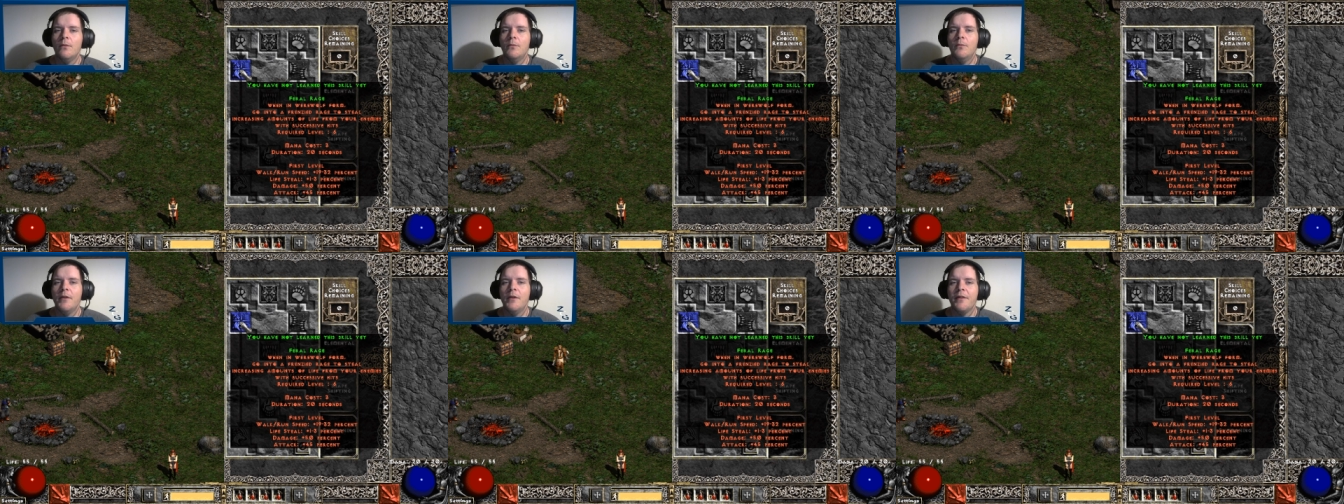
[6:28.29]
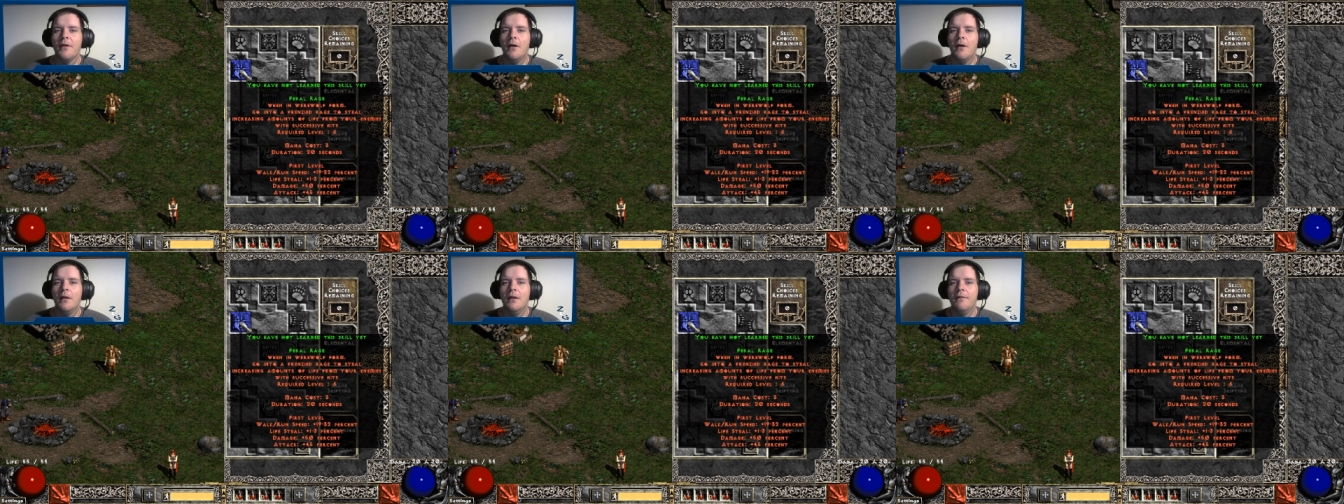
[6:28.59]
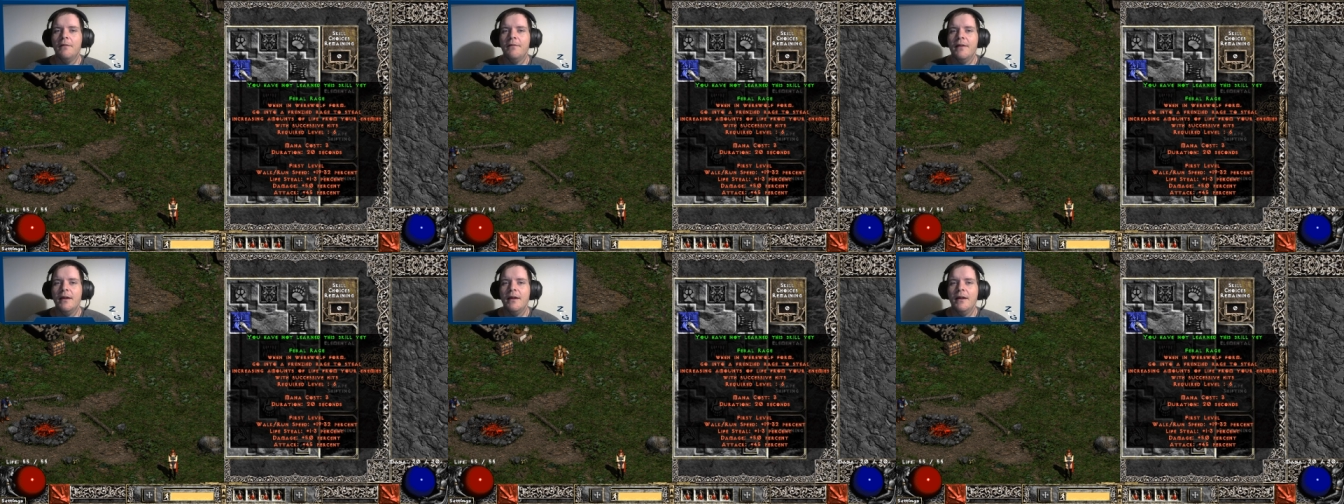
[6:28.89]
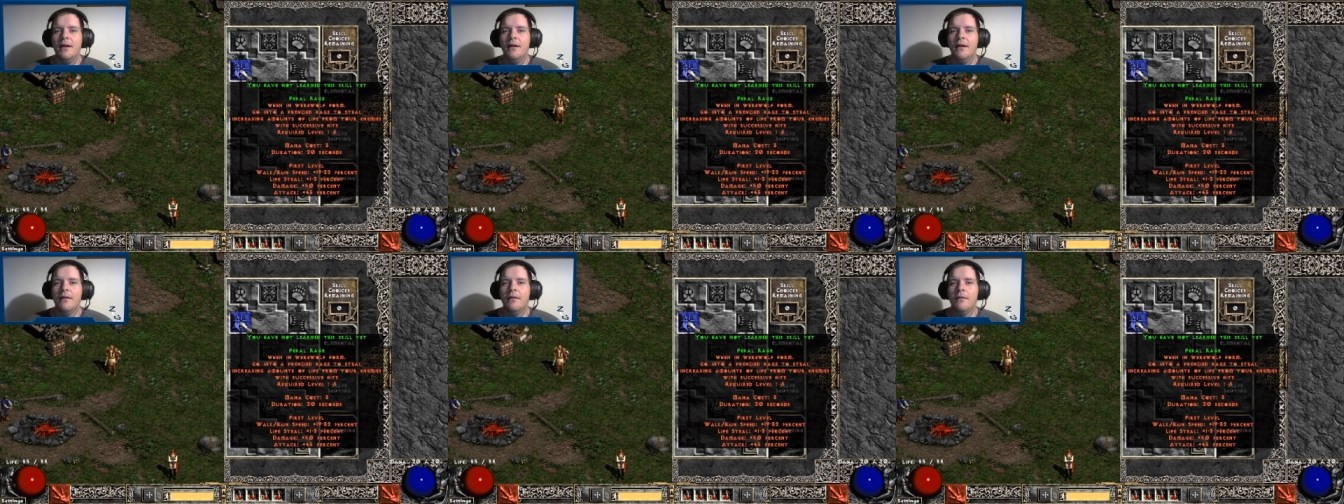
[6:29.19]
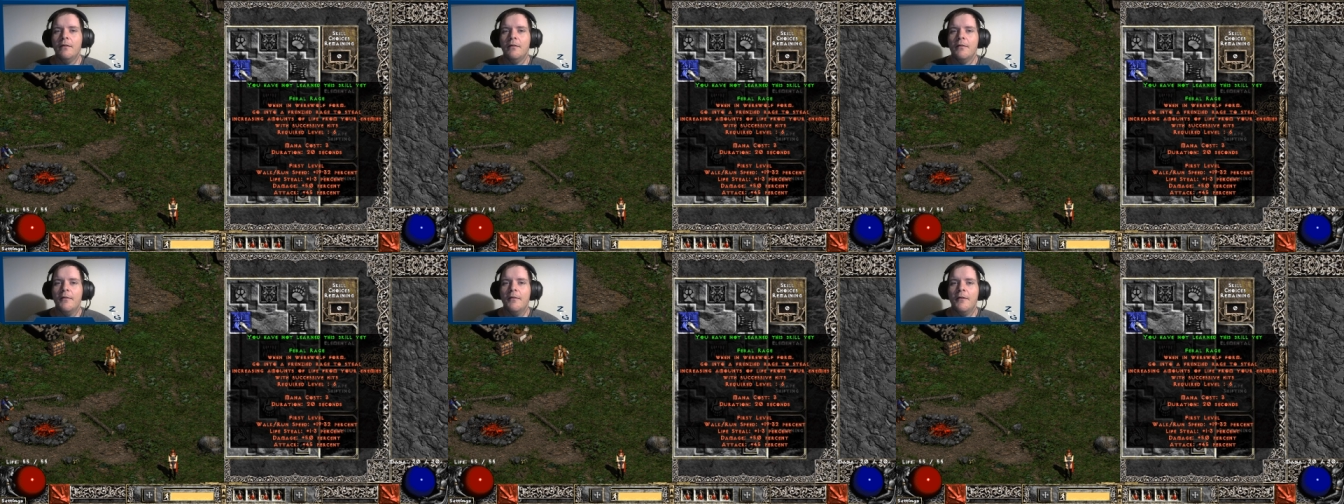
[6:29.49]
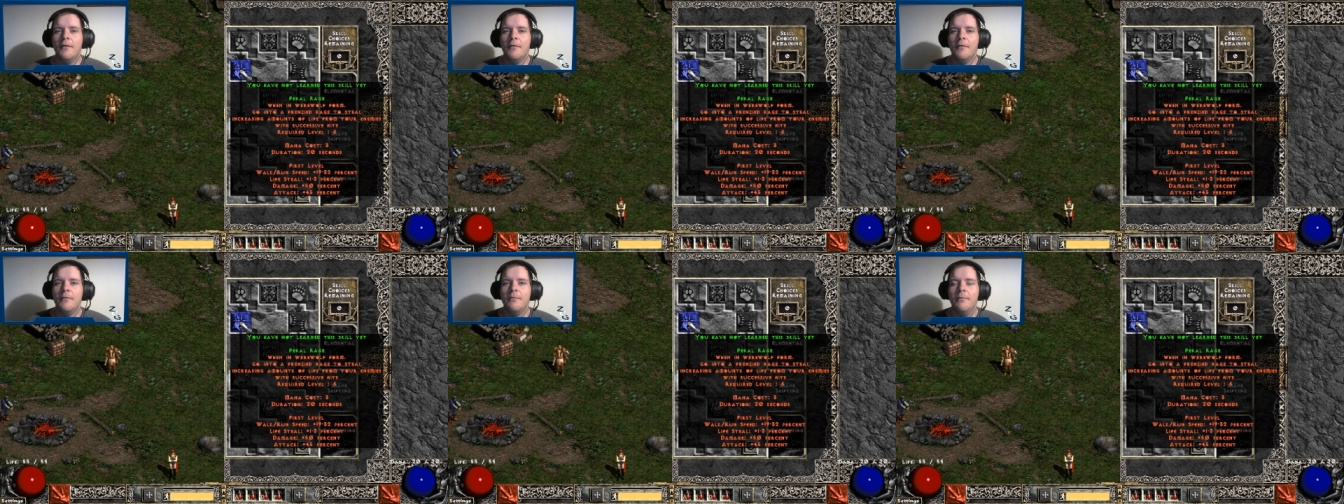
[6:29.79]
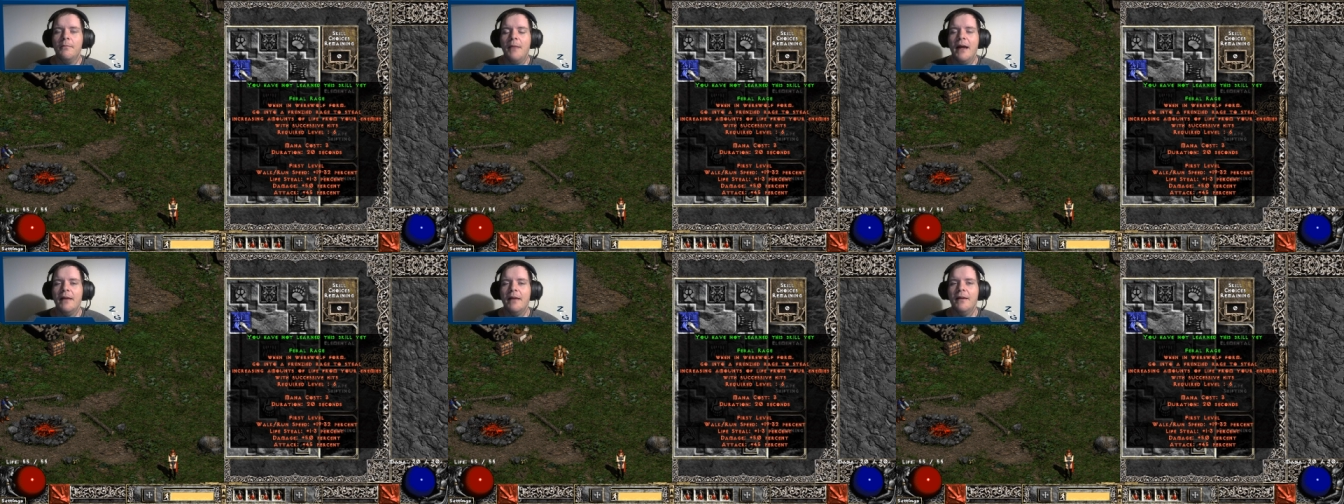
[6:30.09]
With all of the
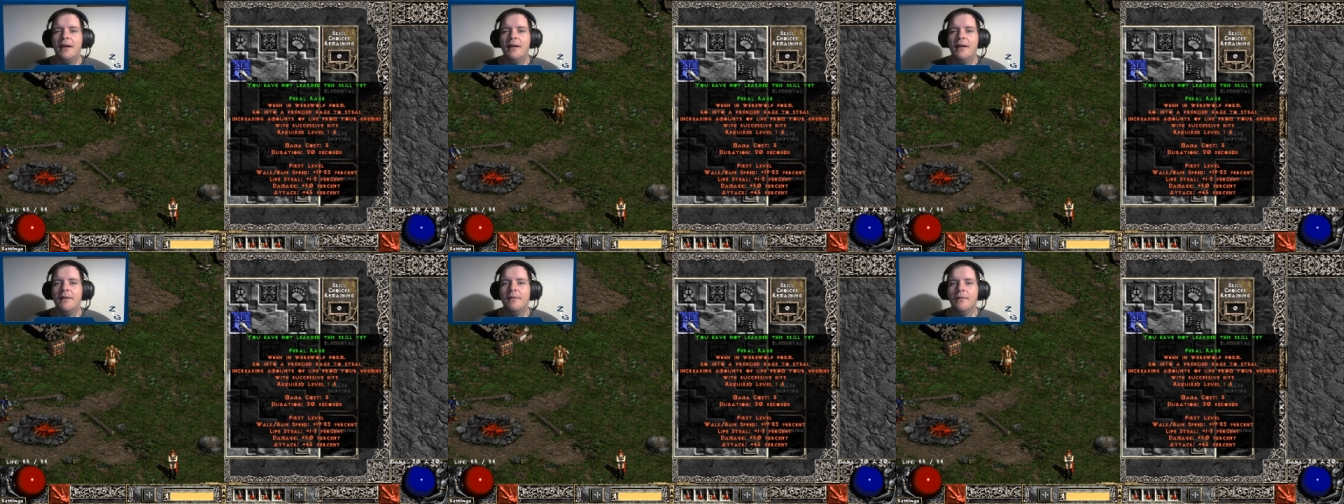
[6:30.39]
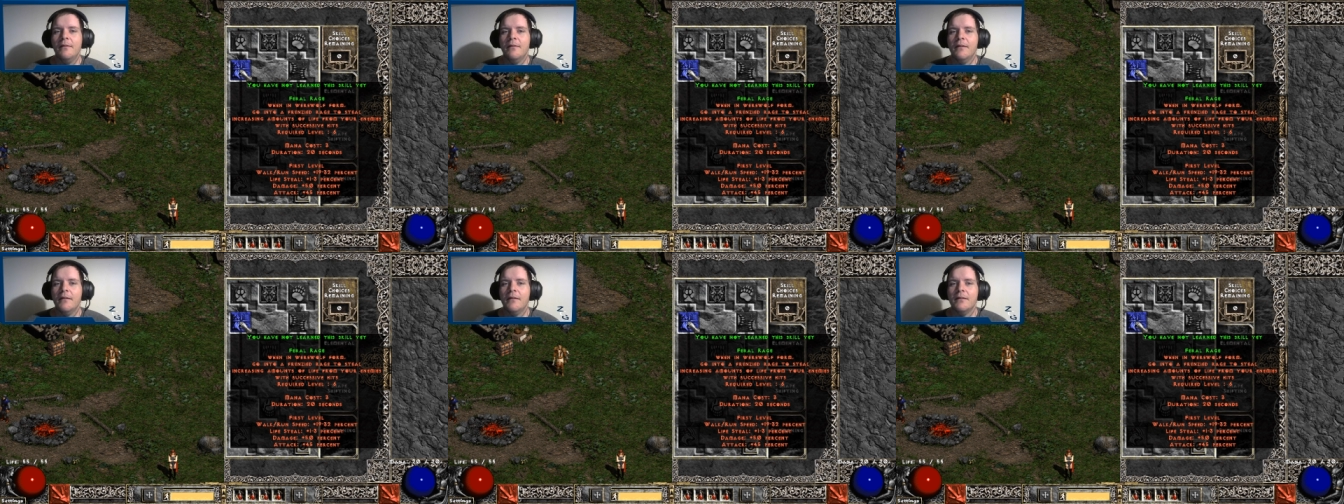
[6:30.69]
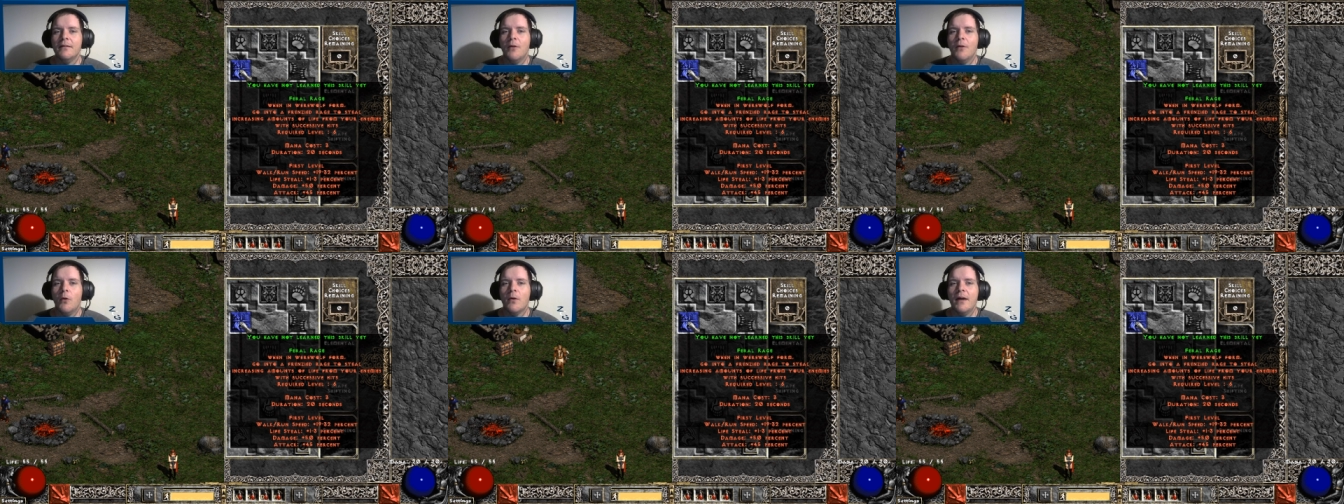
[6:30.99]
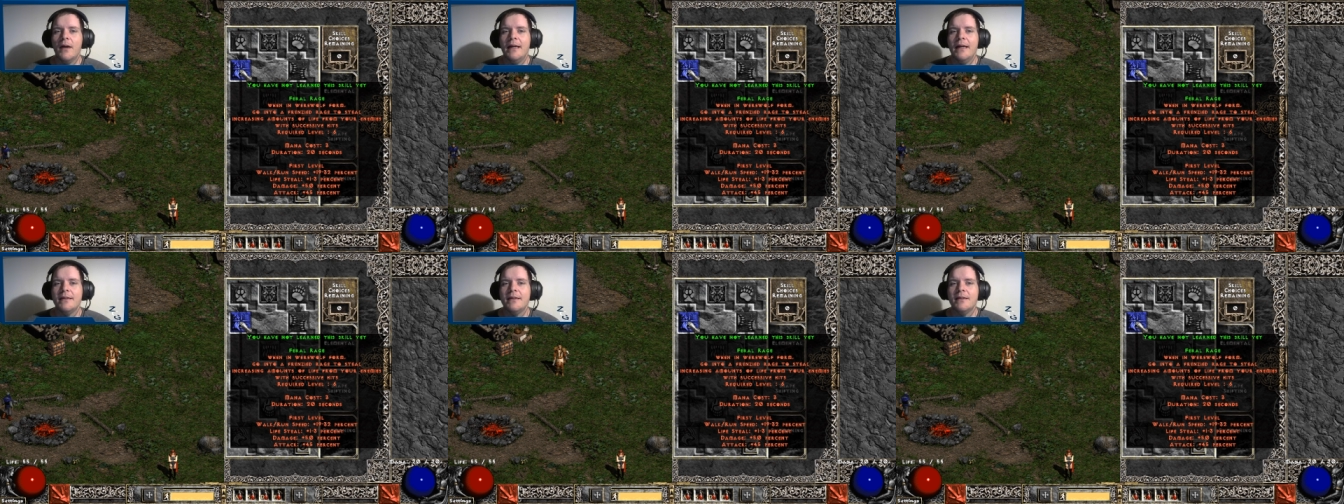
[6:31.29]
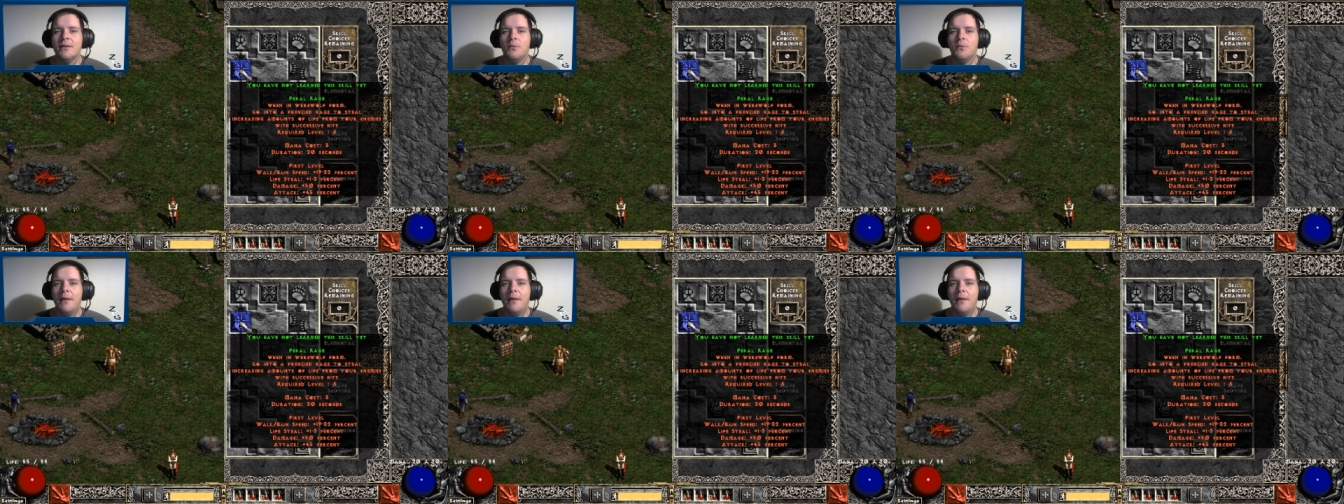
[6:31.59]
melee-oriented